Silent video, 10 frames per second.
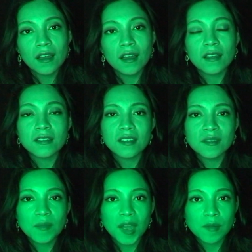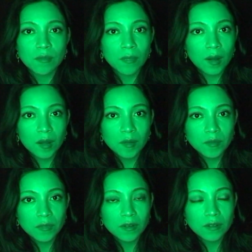And then my mom
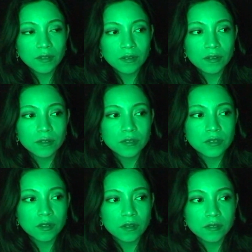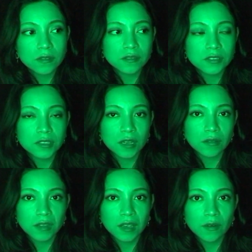would just
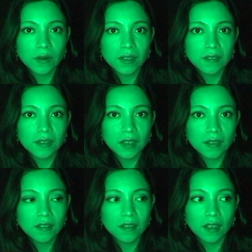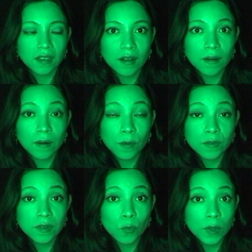shout like crazy and say, close
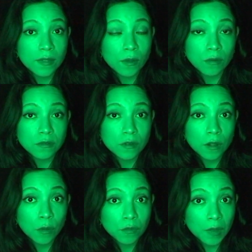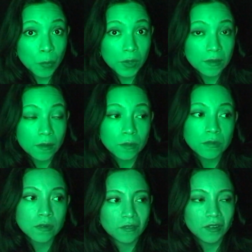the windows, close the windows.
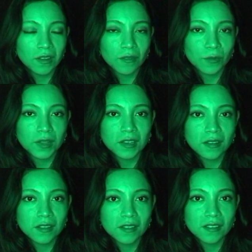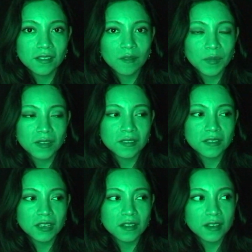And we did it, but
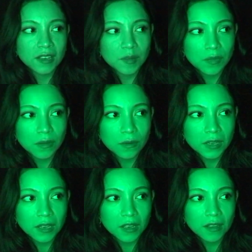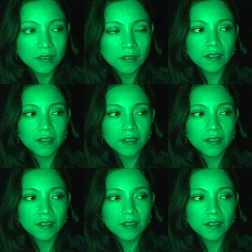still I kept looking at.